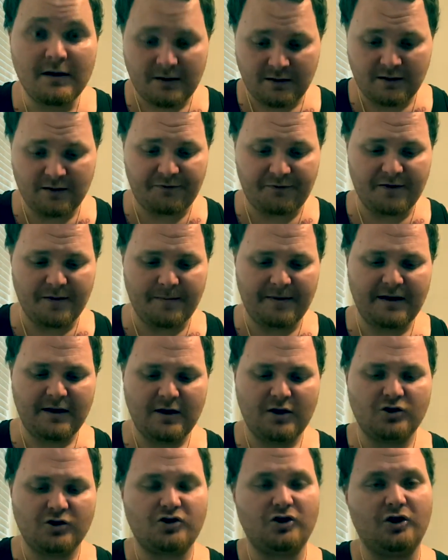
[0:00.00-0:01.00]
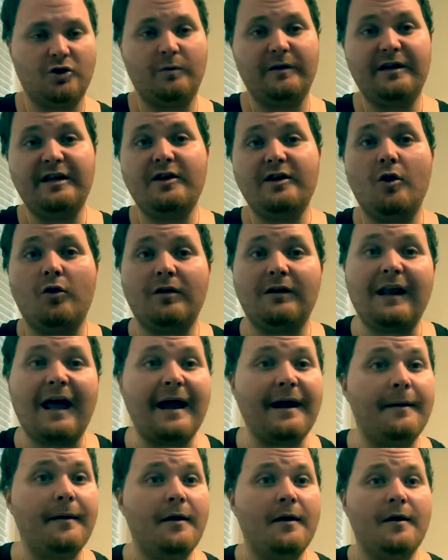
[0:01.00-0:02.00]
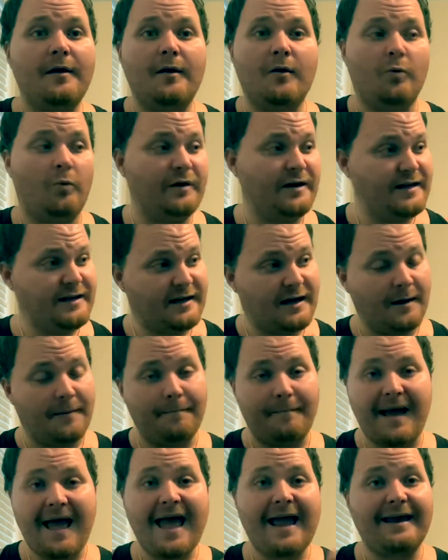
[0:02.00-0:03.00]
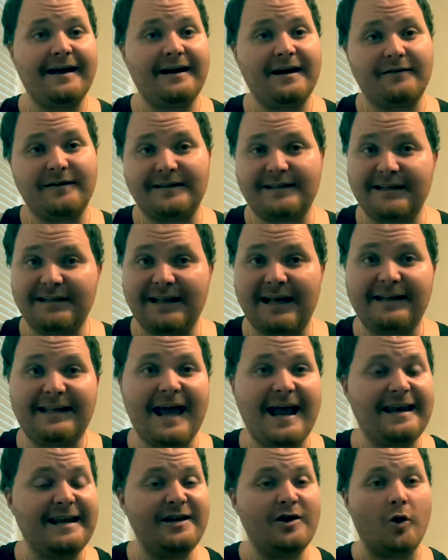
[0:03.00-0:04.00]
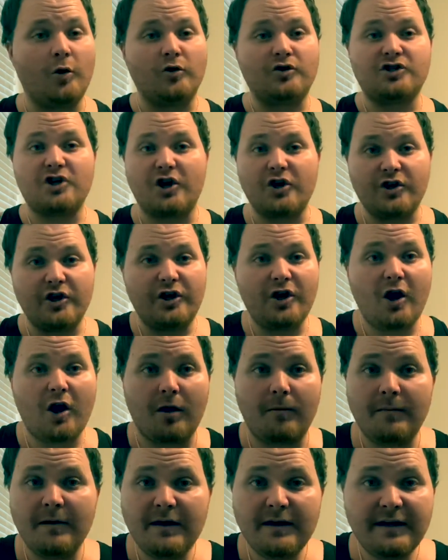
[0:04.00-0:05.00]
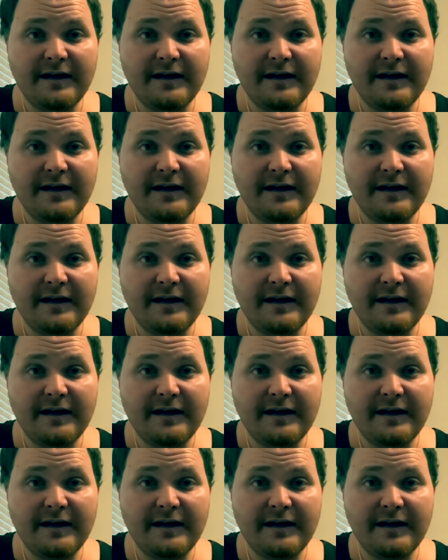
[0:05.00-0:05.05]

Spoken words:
You feel me? So then when he come back and everything like that, and he go to turning up,